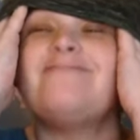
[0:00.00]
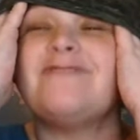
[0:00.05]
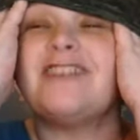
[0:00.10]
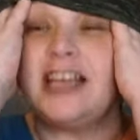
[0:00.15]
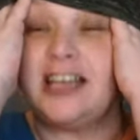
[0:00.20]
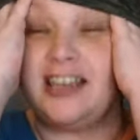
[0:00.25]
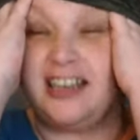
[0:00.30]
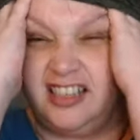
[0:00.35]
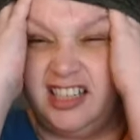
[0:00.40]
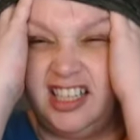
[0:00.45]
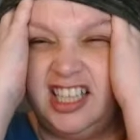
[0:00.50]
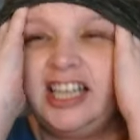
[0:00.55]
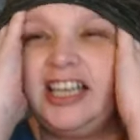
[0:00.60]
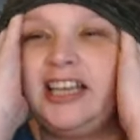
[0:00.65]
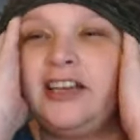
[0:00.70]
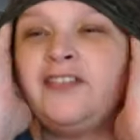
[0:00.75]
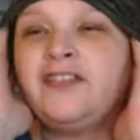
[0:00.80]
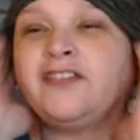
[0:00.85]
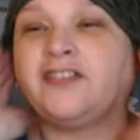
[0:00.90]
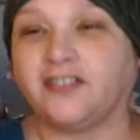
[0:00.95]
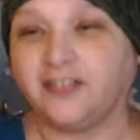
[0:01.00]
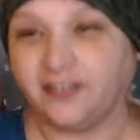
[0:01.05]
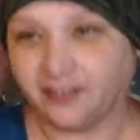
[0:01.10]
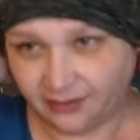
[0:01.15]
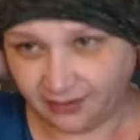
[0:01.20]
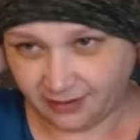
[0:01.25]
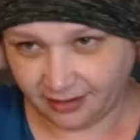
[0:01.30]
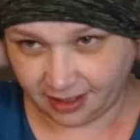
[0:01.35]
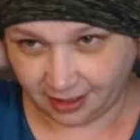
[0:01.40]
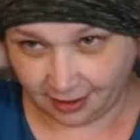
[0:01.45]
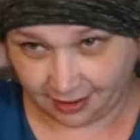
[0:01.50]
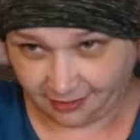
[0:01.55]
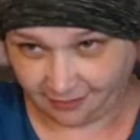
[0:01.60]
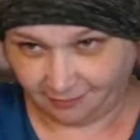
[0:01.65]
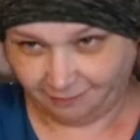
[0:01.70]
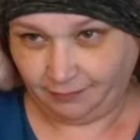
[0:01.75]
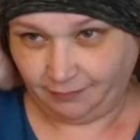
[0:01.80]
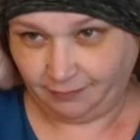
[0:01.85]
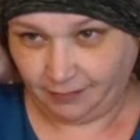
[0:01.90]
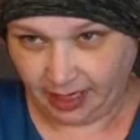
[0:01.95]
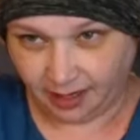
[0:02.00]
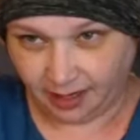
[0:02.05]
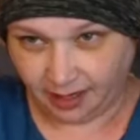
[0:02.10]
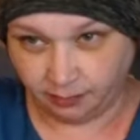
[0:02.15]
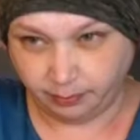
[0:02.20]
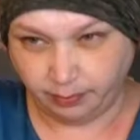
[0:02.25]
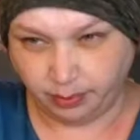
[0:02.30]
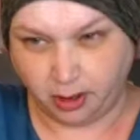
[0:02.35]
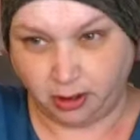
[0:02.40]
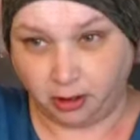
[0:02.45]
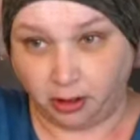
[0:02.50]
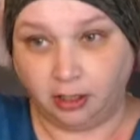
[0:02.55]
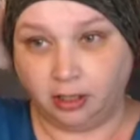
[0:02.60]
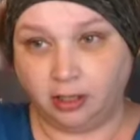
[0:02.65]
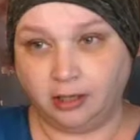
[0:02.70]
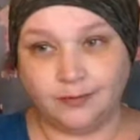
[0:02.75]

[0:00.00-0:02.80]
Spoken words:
and lift and pull.